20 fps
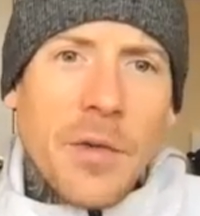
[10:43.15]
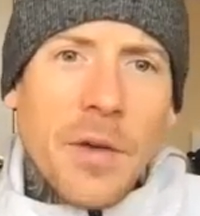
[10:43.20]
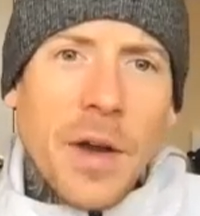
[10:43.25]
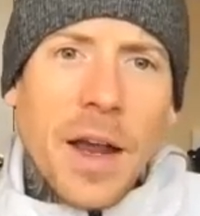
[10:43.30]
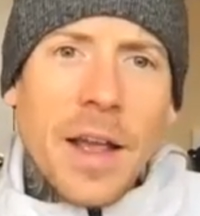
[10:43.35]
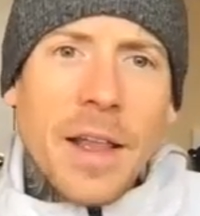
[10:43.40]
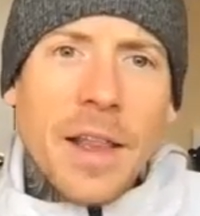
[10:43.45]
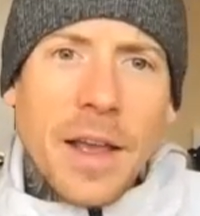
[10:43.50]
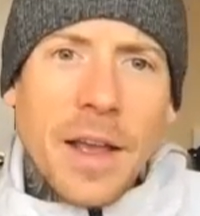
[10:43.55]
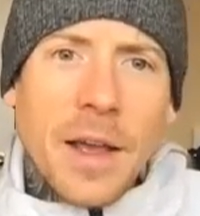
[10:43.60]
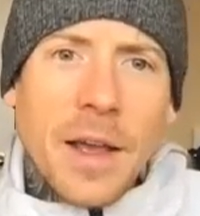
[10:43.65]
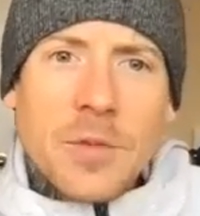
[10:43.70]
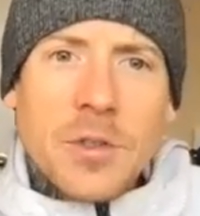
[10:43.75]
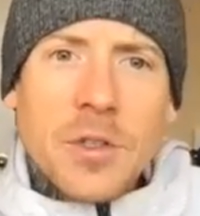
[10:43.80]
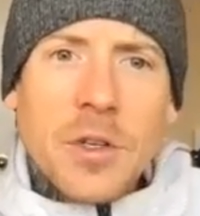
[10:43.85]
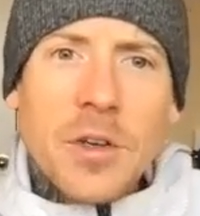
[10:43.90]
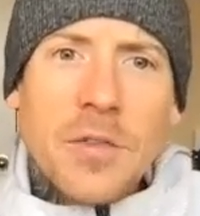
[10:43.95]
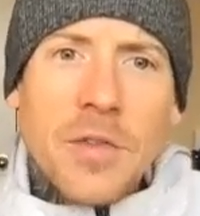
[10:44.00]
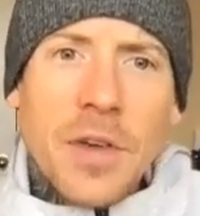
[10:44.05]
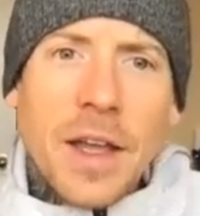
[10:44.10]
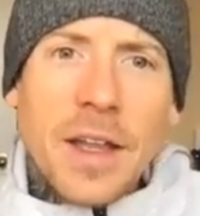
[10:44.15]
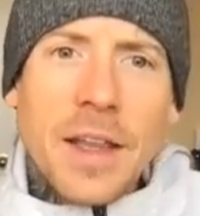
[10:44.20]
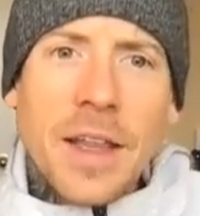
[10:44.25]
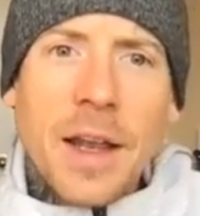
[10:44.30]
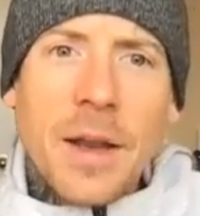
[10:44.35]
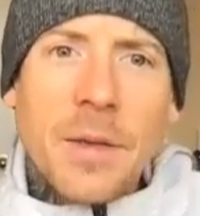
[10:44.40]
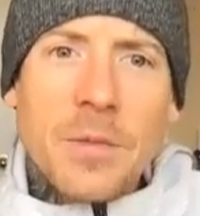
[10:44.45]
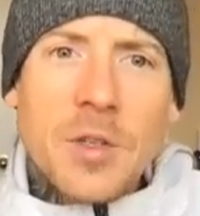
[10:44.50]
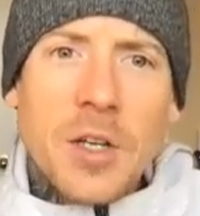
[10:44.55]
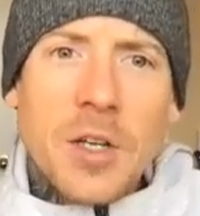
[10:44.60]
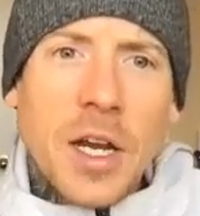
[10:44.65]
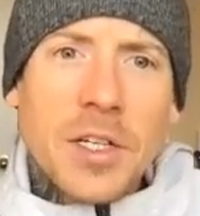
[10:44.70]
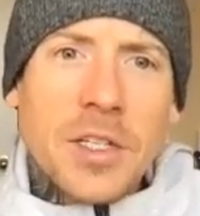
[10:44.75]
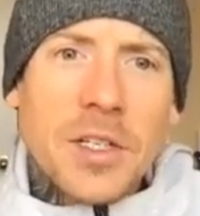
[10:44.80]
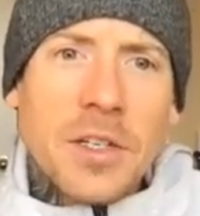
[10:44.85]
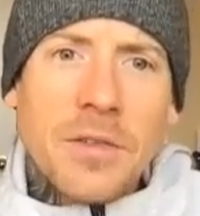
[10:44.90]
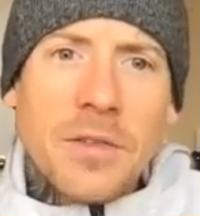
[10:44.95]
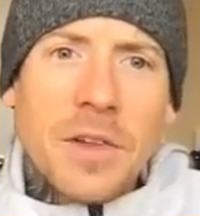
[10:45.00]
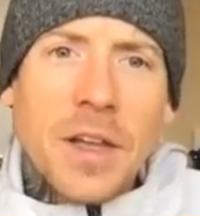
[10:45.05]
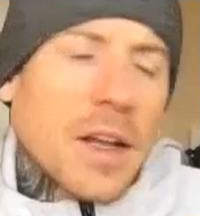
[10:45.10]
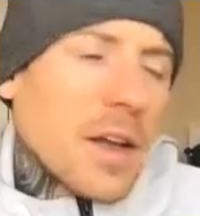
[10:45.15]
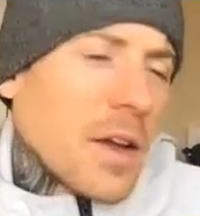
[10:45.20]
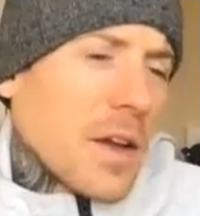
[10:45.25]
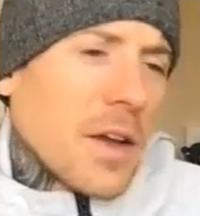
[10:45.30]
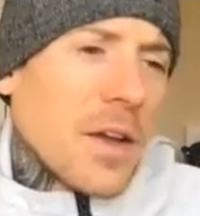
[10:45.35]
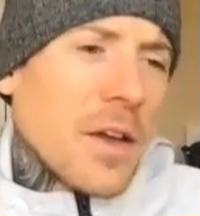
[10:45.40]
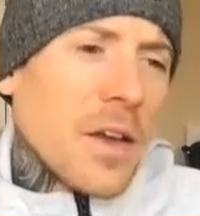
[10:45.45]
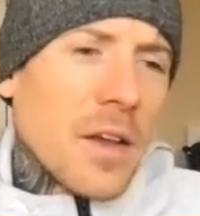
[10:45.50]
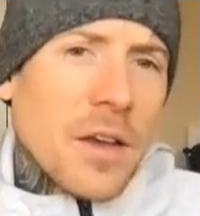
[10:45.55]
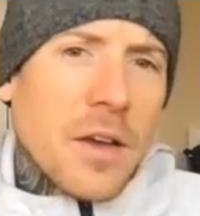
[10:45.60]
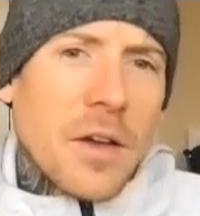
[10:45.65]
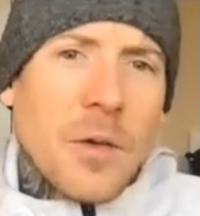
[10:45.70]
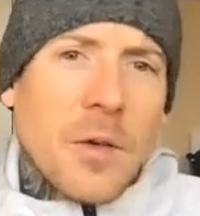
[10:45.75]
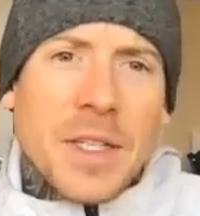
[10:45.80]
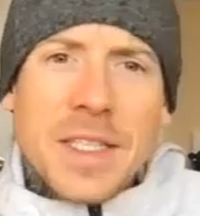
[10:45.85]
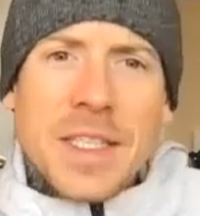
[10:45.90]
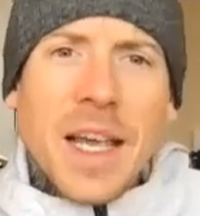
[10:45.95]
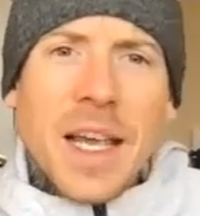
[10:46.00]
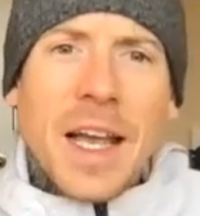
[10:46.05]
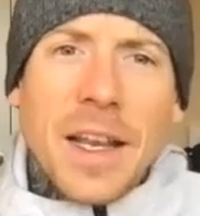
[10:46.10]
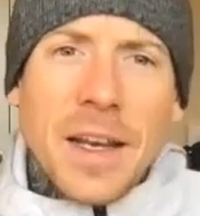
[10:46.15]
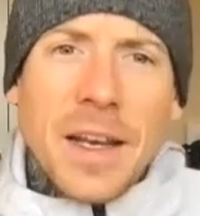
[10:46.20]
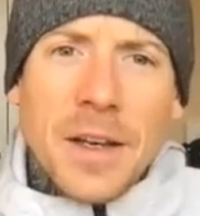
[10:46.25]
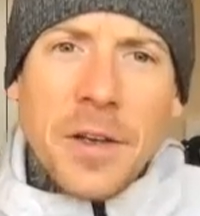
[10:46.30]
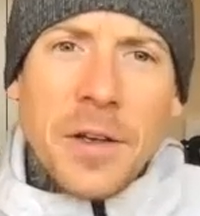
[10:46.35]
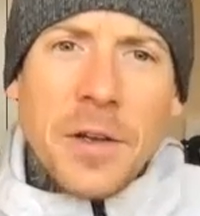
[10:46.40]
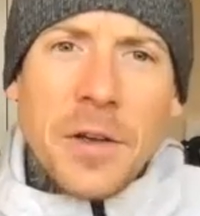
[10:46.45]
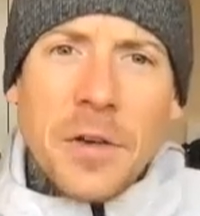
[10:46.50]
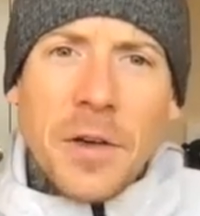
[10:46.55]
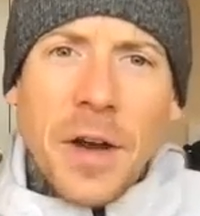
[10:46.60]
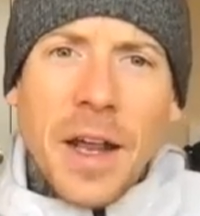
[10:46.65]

Right. Like, I'm sure you've had that objection of like, well, what's that going to do?